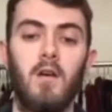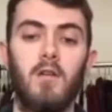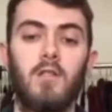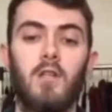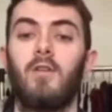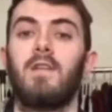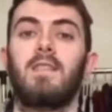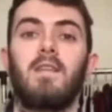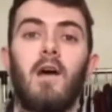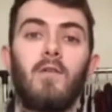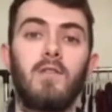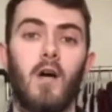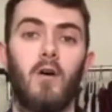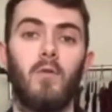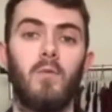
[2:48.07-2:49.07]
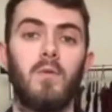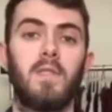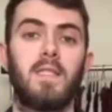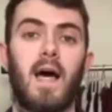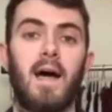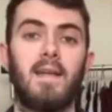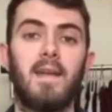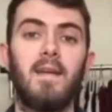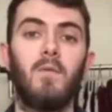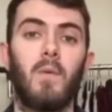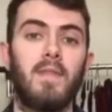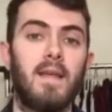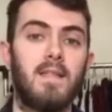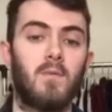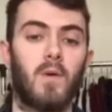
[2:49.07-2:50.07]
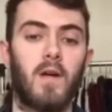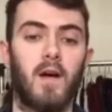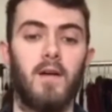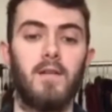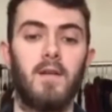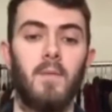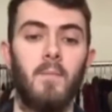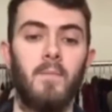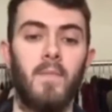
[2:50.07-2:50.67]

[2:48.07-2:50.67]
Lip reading: as long as no salt was added when these were cooked,